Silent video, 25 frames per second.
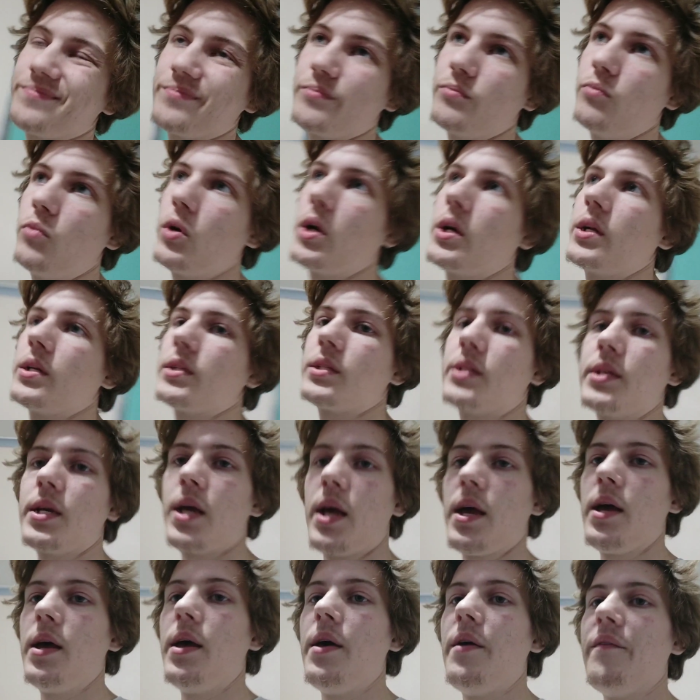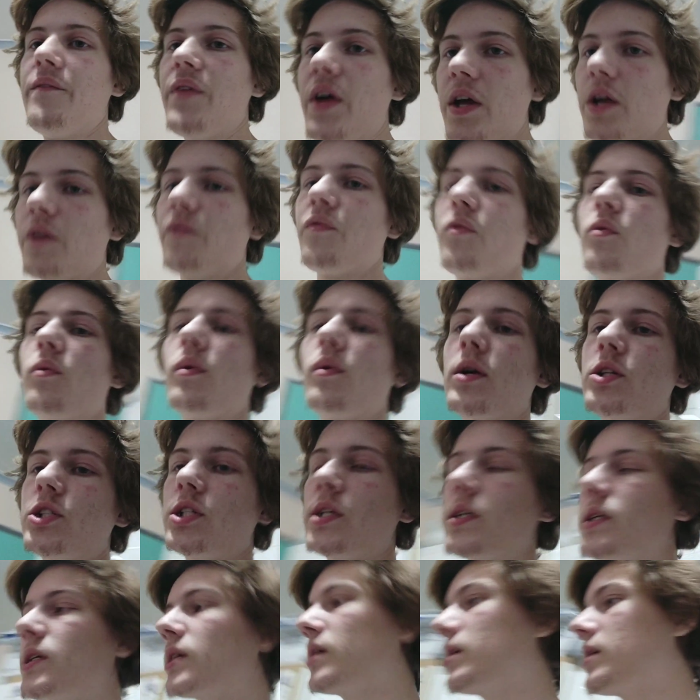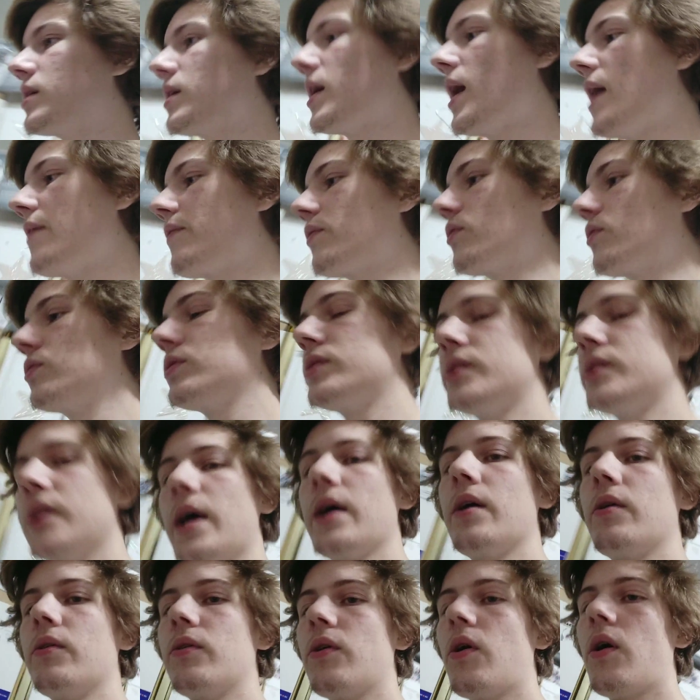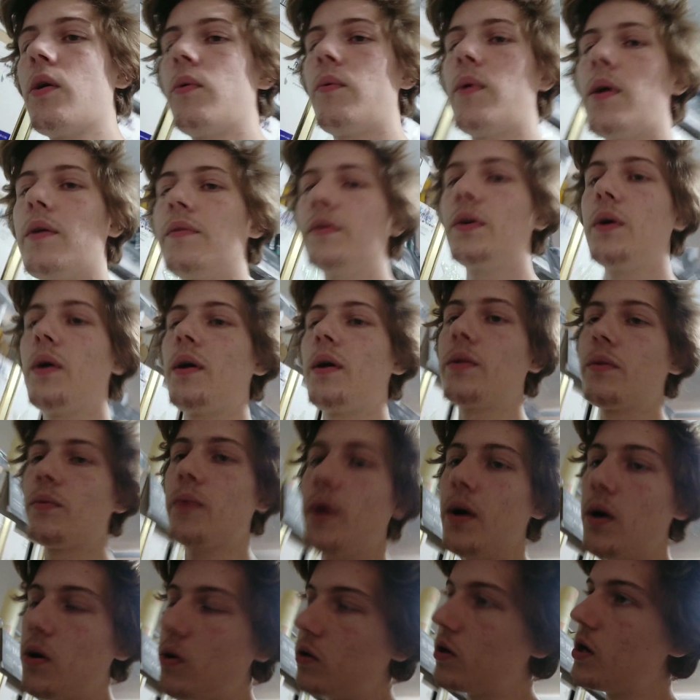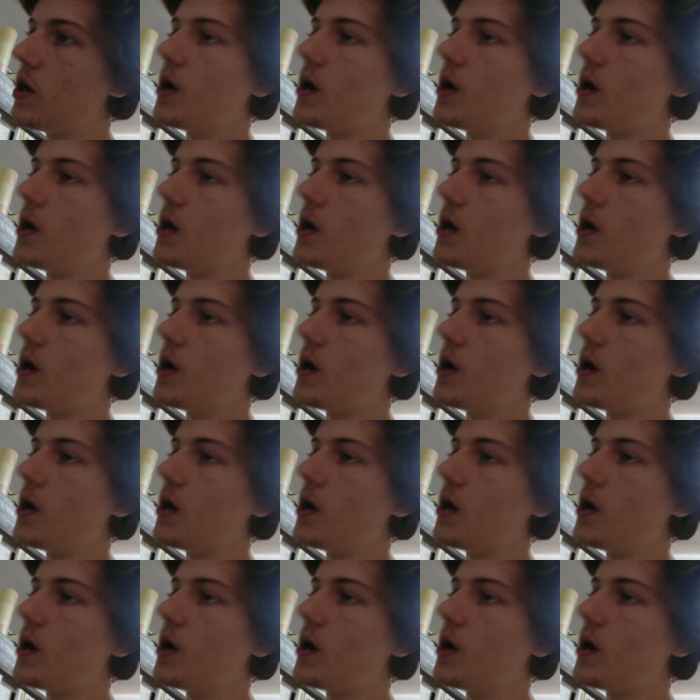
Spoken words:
We're going to see. Thank you for watching. Have a good day or night, wherever you are in the world.